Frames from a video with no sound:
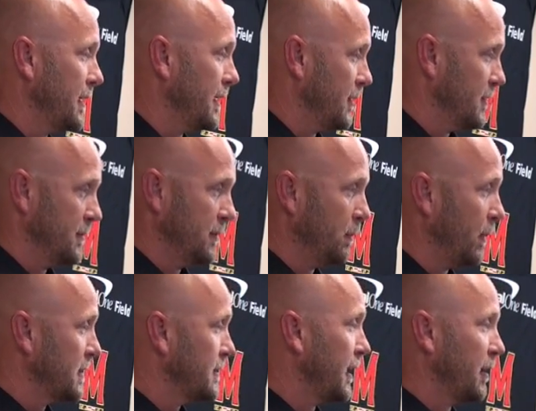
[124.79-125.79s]
now. The
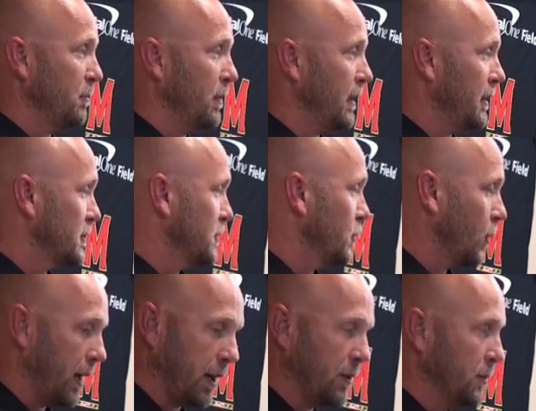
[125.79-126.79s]
best I can be is
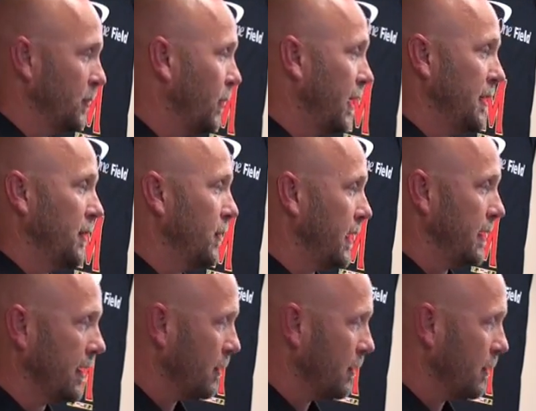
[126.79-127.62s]
what I can do right here, right now.